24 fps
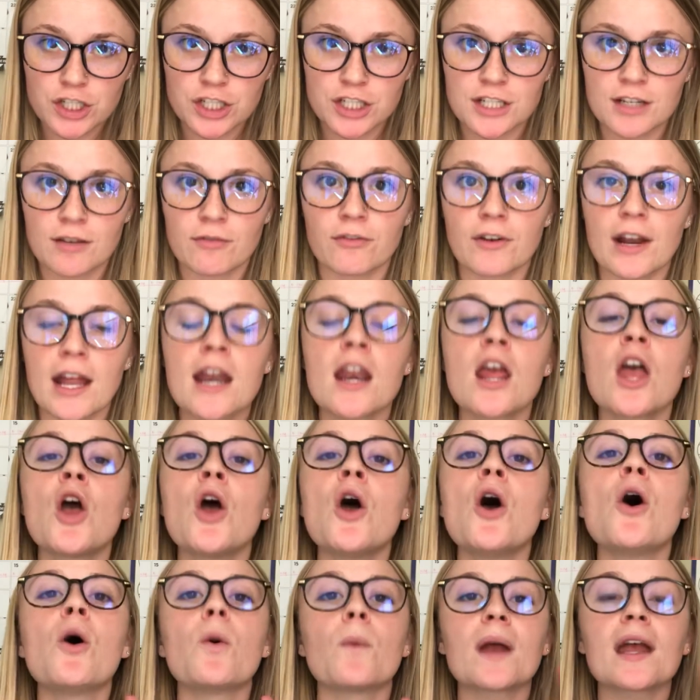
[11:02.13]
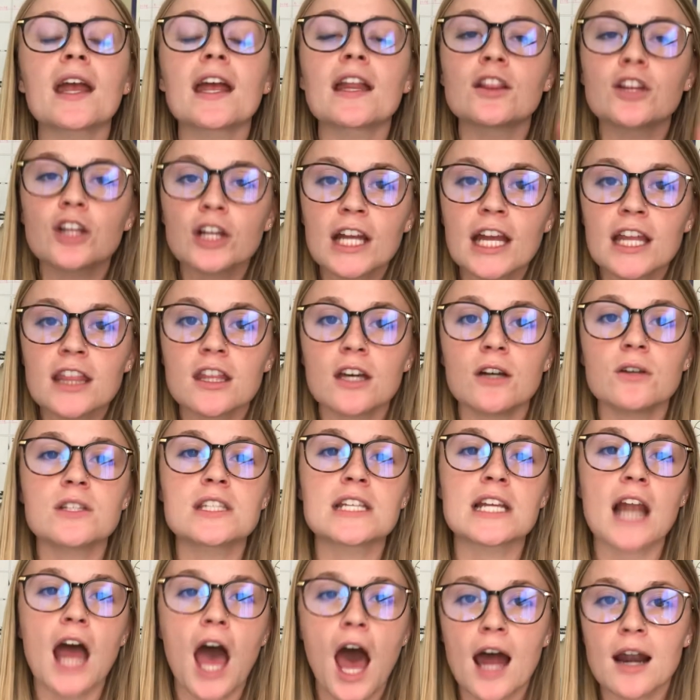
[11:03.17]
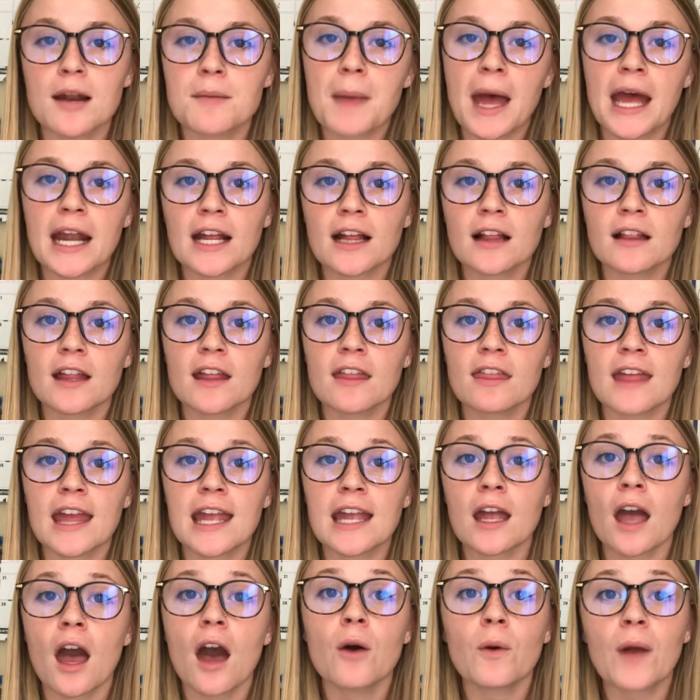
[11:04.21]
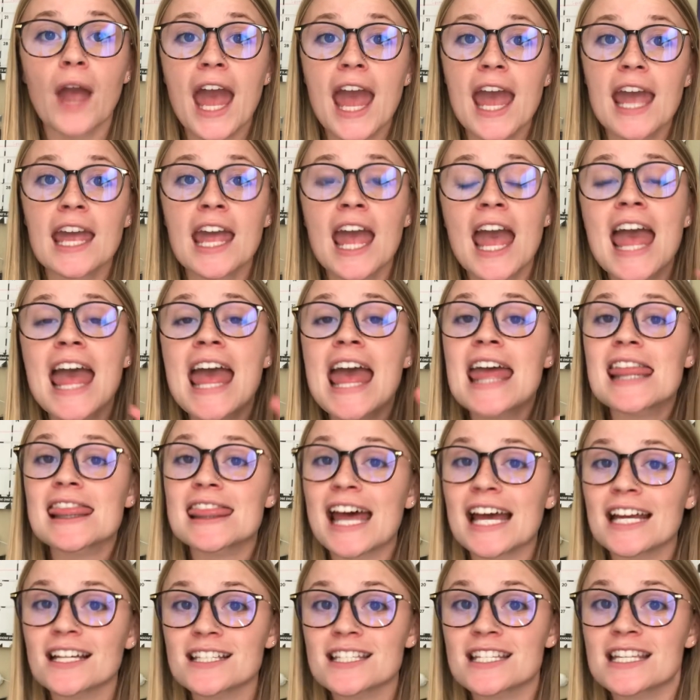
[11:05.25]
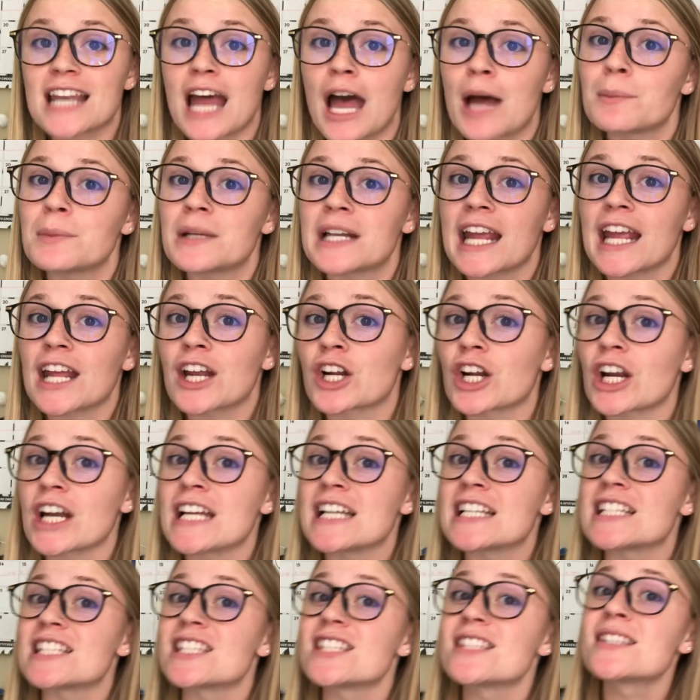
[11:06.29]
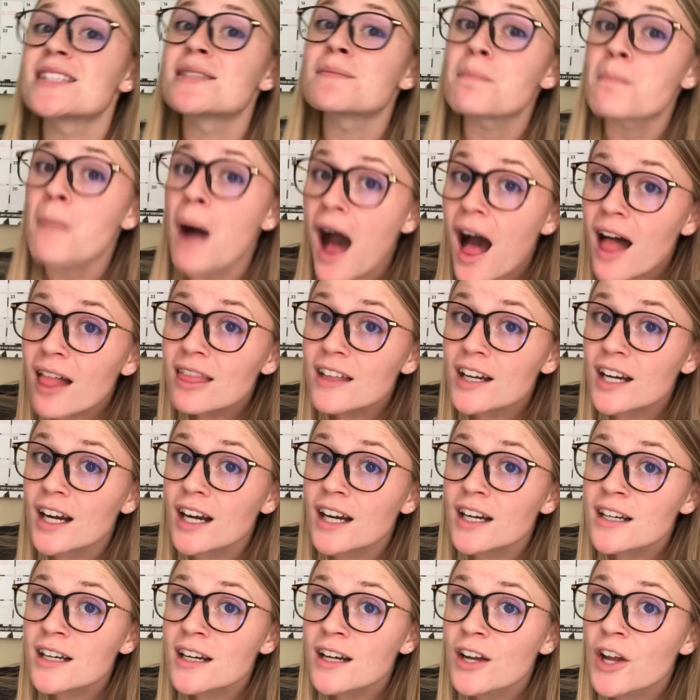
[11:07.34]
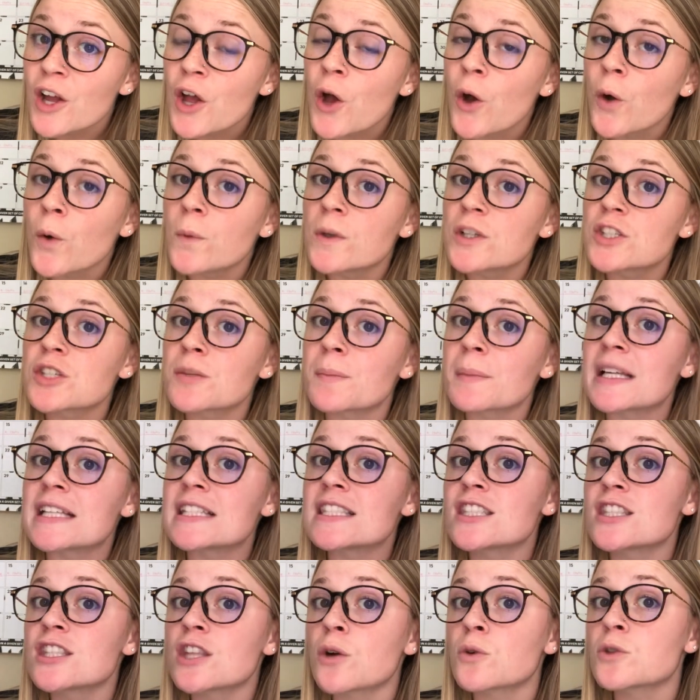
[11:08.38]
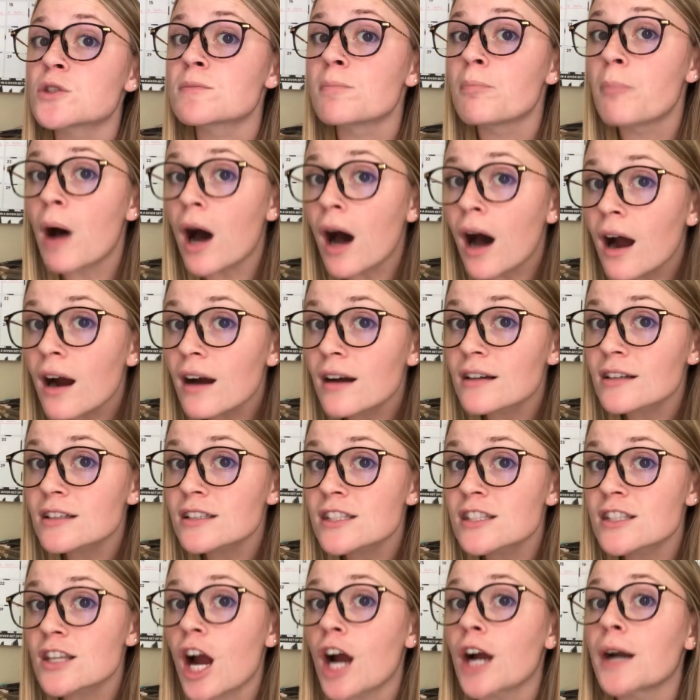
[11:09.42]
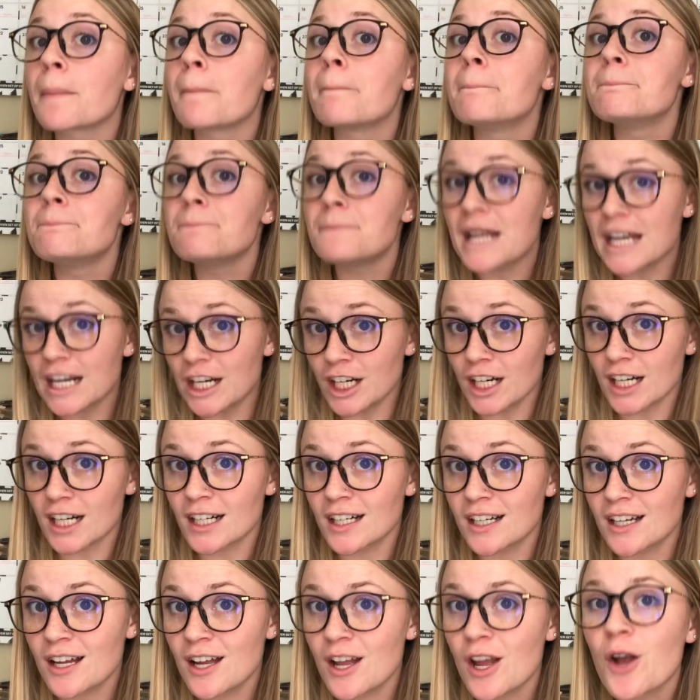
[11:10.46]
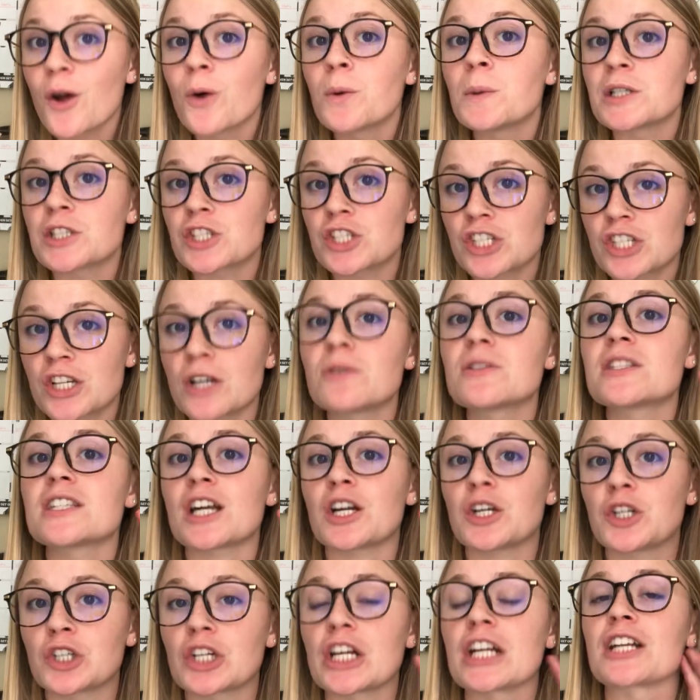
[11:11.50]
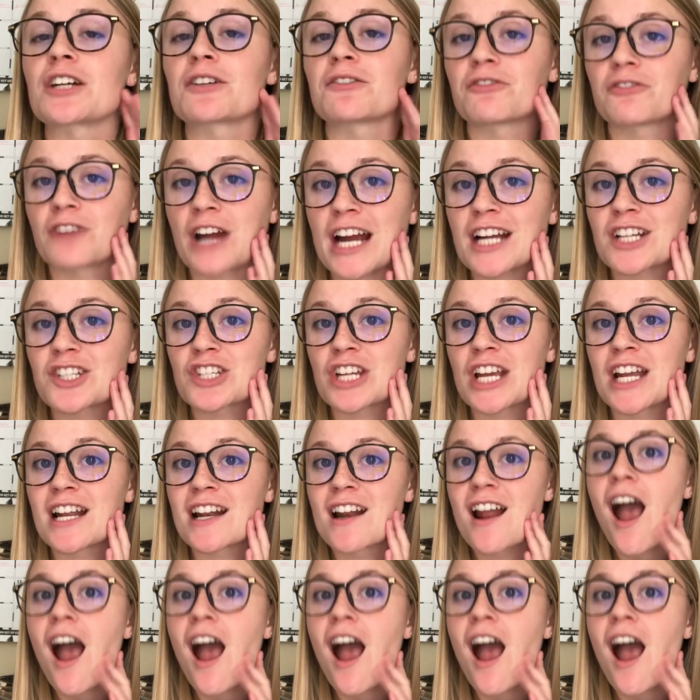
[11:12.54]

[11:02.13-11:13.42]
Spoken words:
are different, we can look at those and automatically think, okay, that denominator is smaller, which means those parts are bigger, which shows a greater fraction.